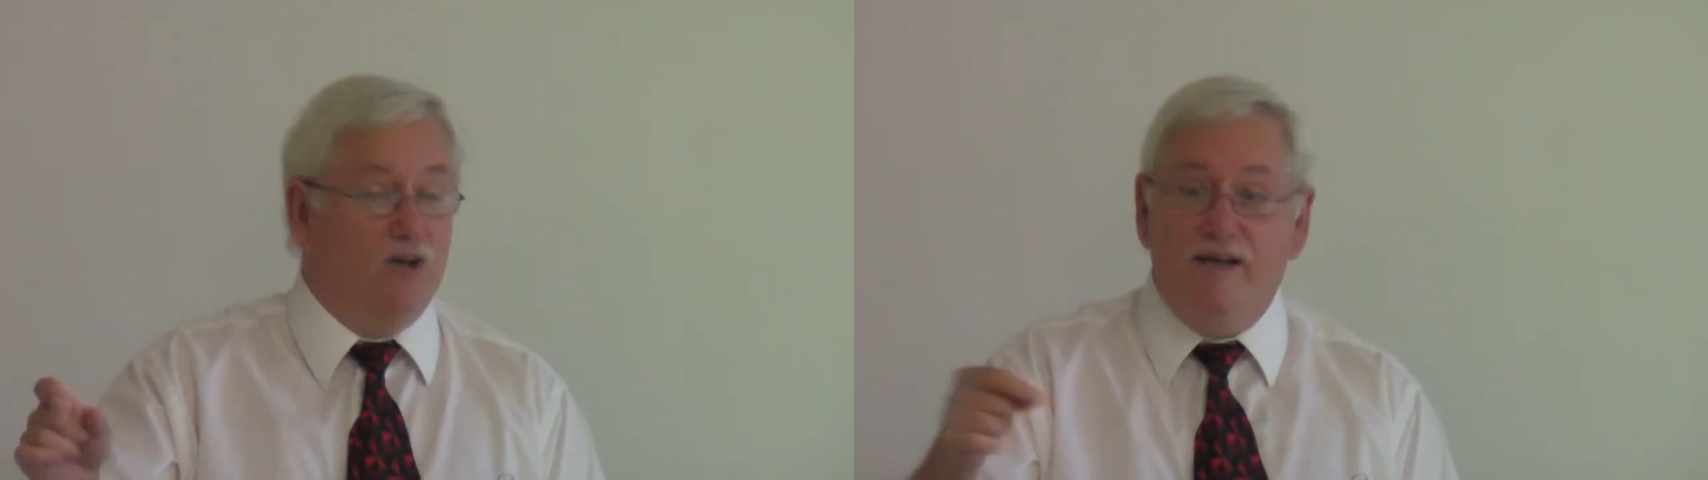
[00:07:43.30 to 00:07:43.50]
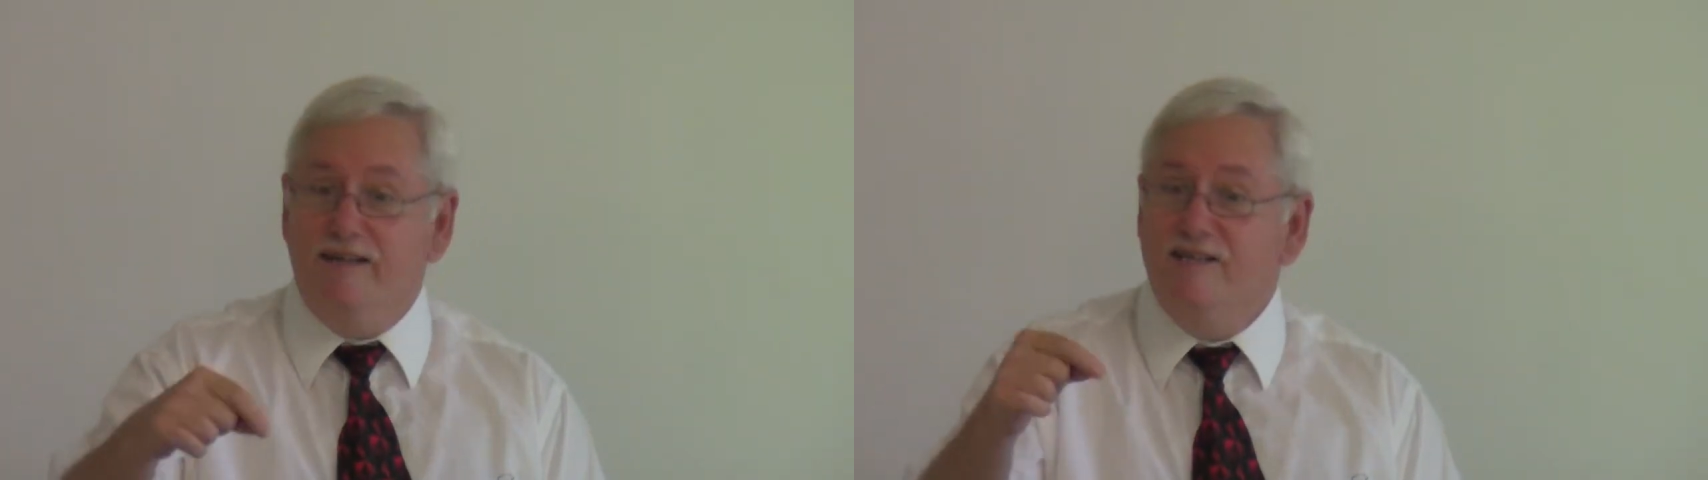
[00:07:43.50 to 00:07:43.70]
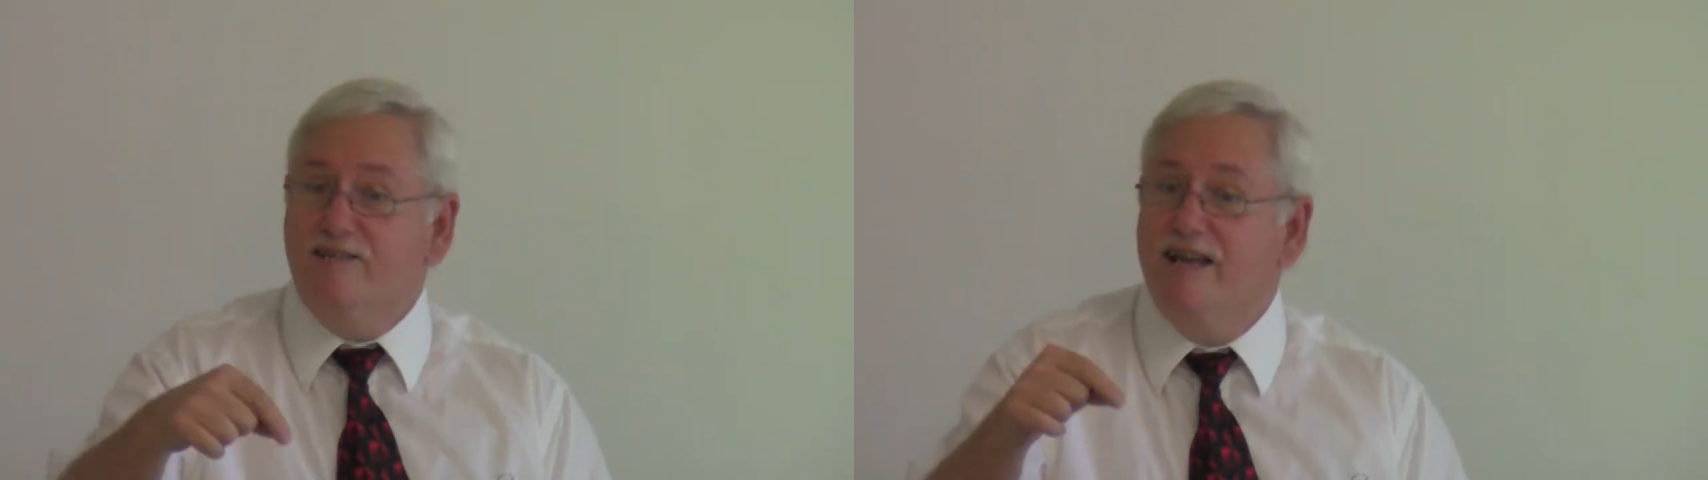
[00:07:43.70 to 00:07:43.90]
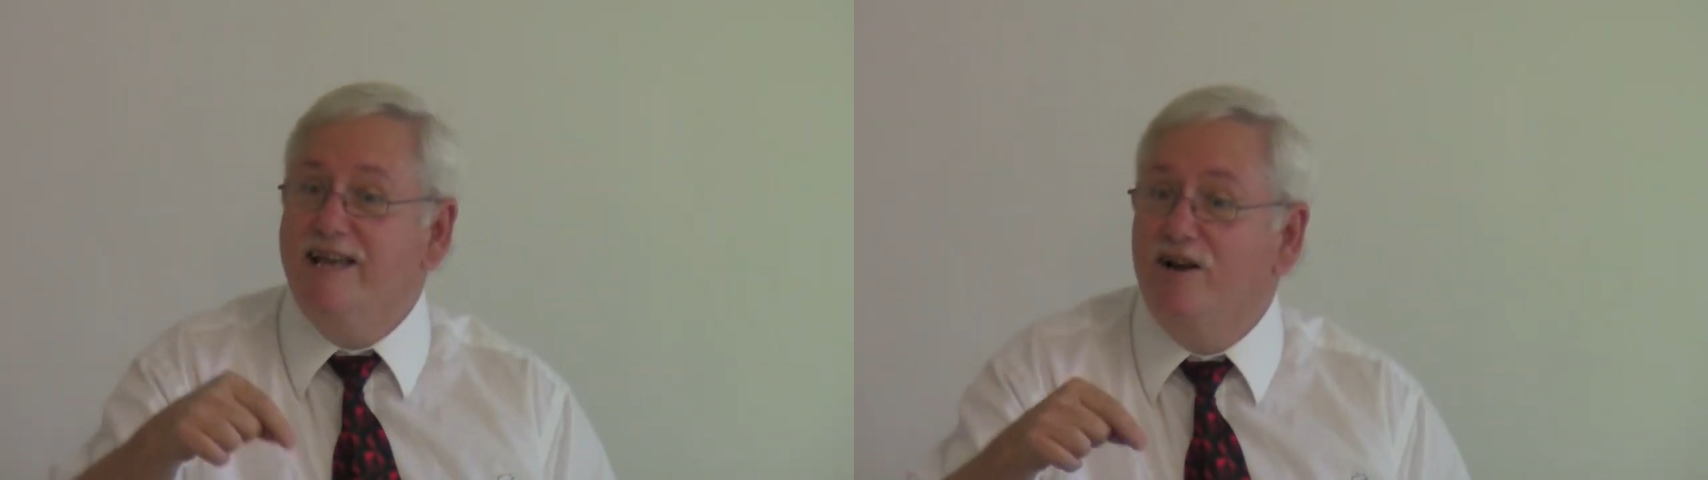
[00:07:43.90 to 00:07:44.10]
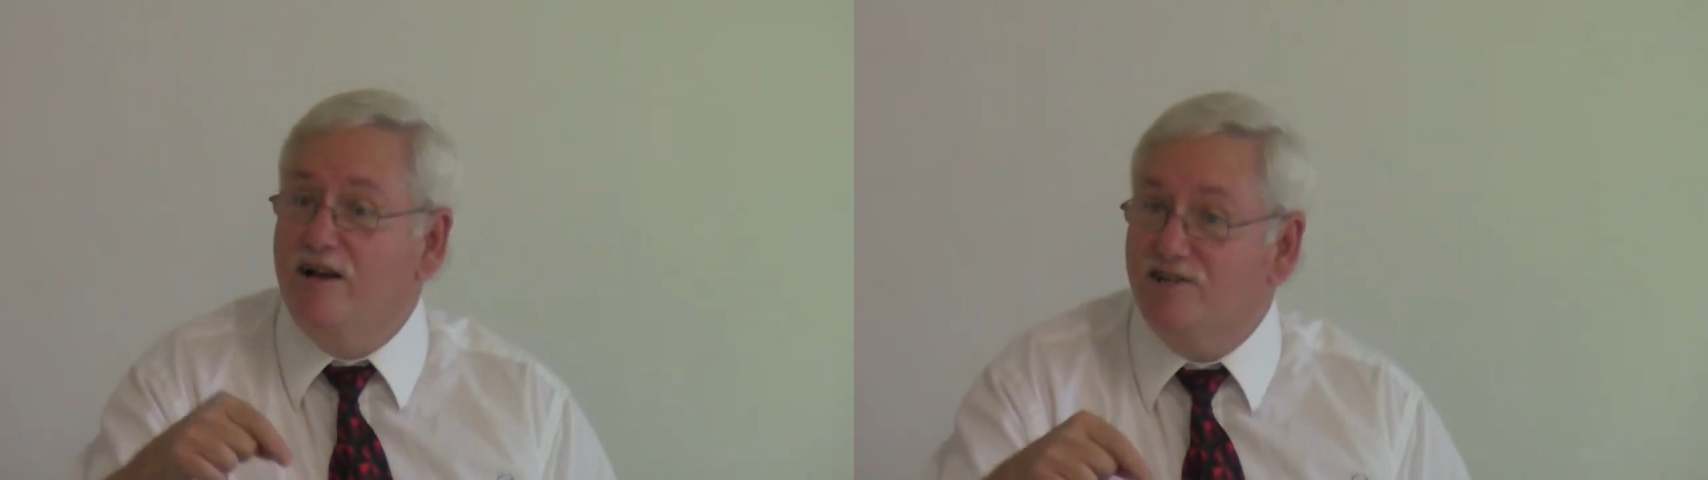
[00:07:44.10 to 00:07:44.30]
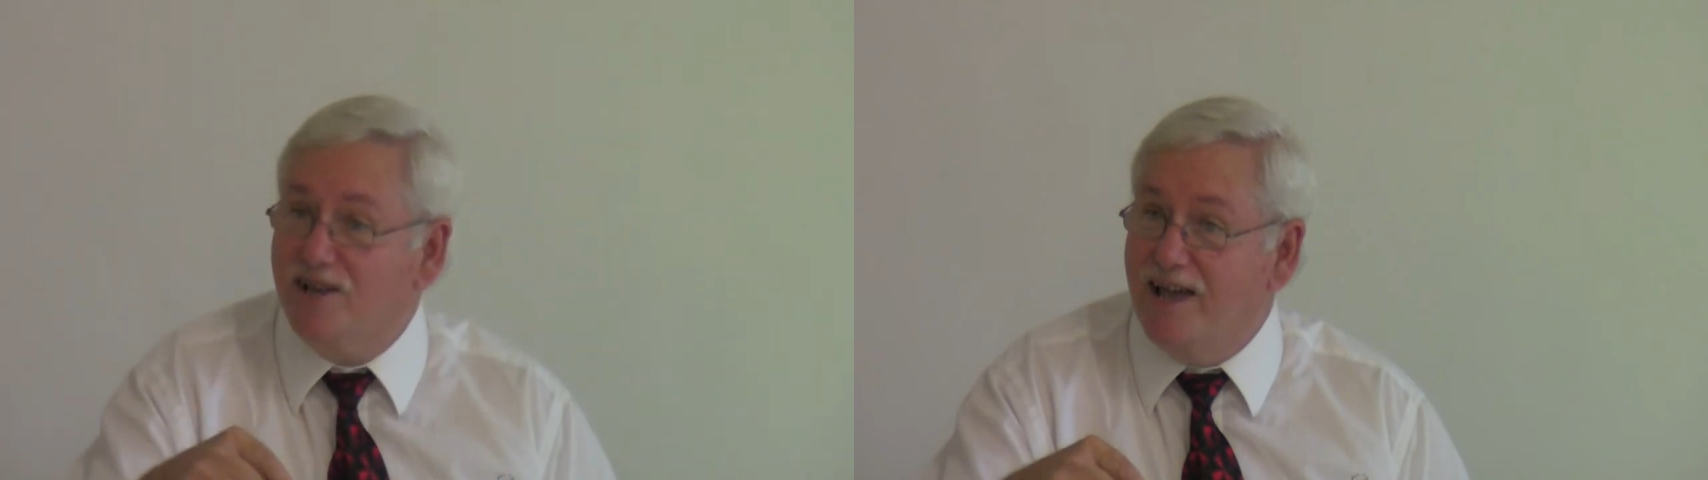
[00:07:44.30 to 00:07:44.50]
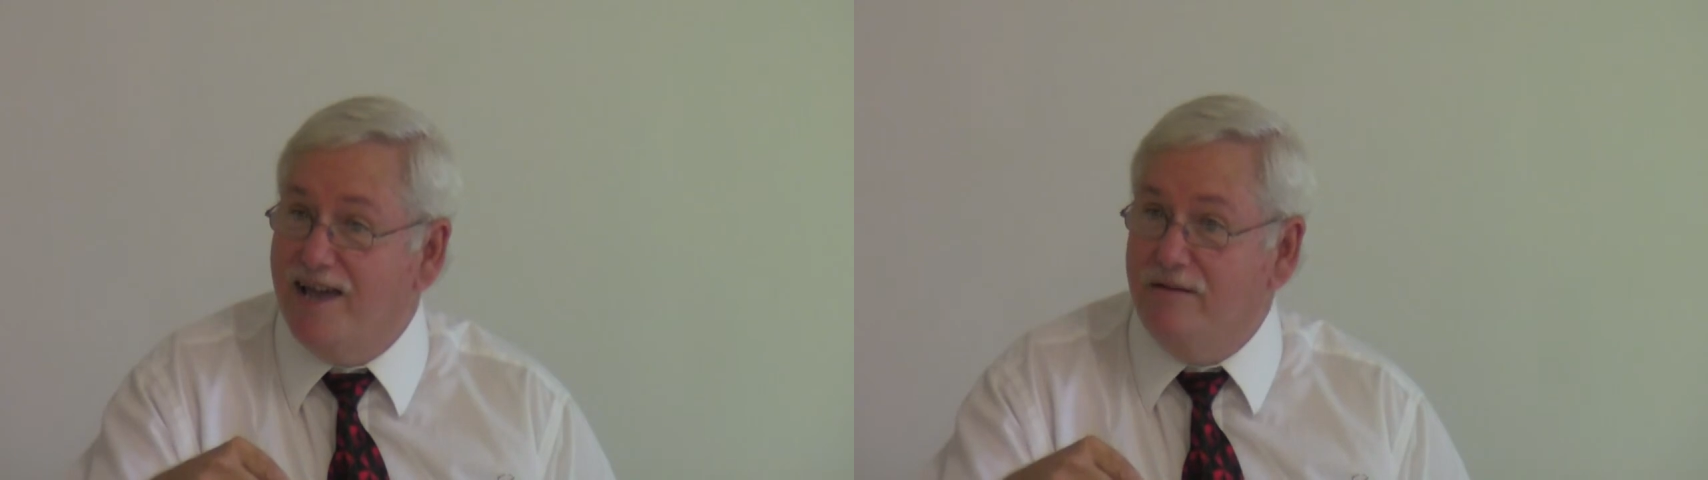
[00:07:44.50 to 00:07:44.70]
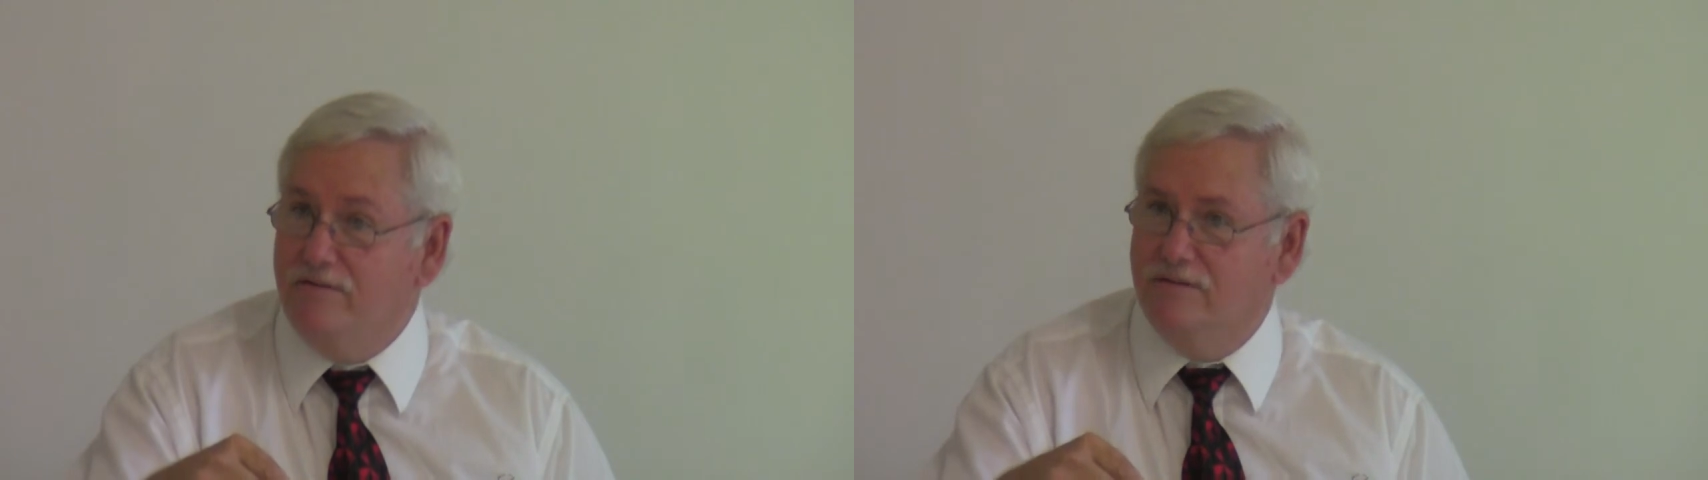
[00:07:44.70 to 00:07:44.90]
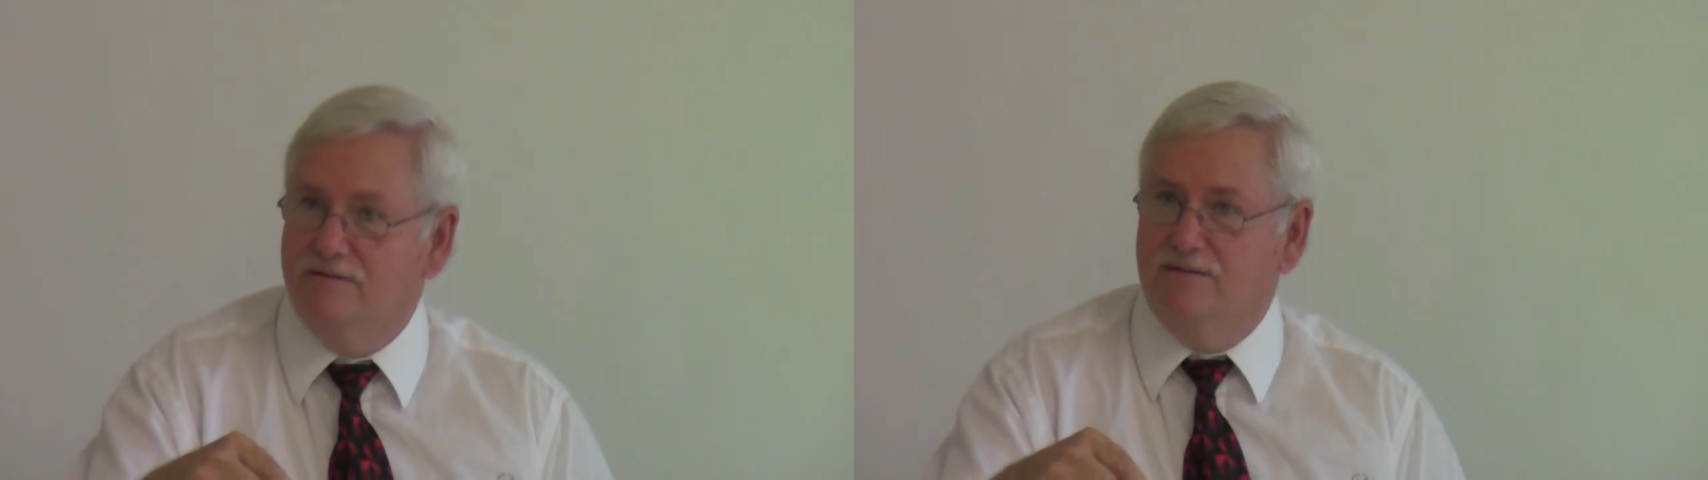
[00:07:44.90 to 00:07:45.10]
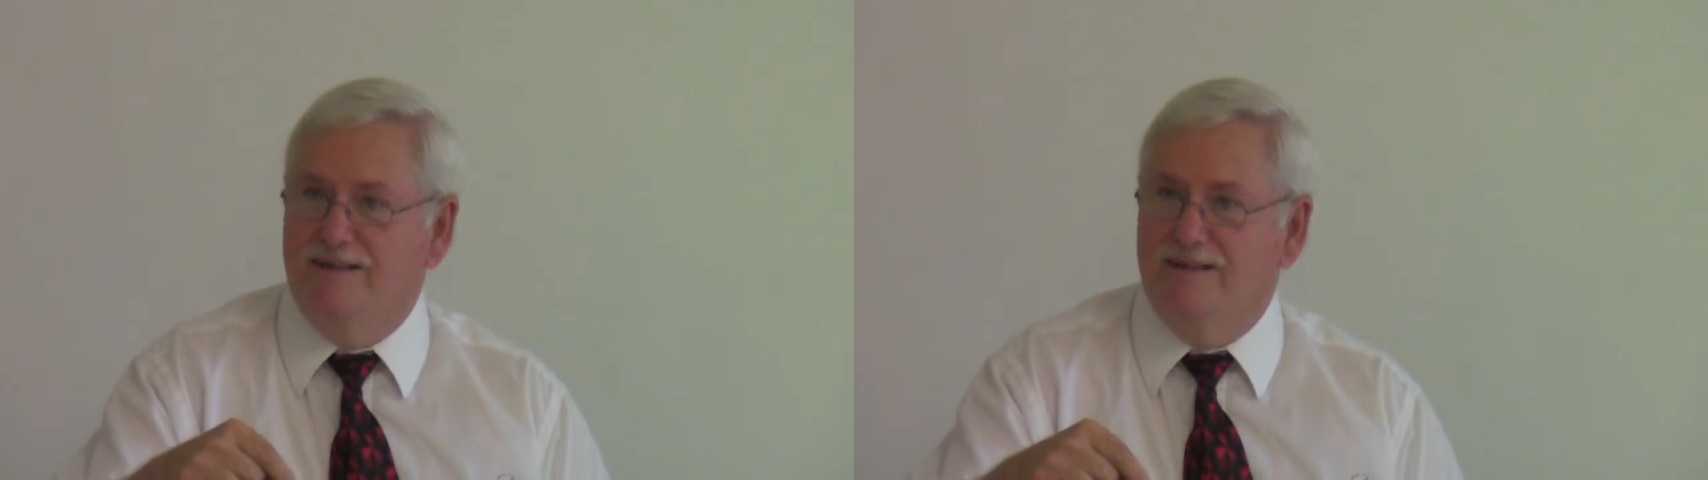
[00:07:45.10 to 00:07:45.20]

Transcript: John didn't say you're not saved,